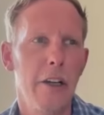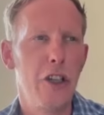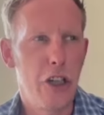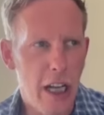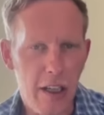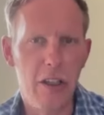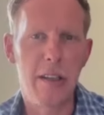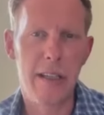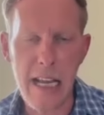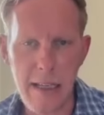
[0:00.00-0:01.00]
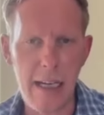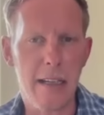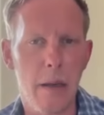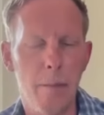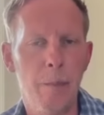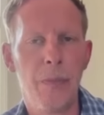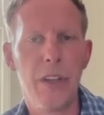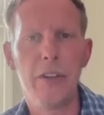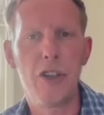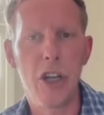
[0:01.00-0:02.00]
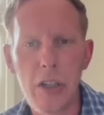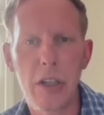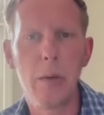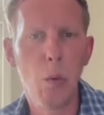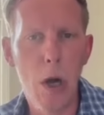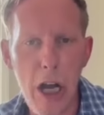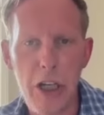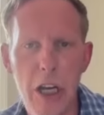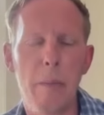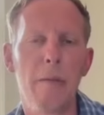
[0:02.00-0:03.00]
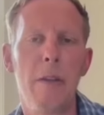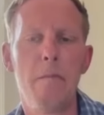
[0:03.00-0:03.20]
just Satanism, just the worship of the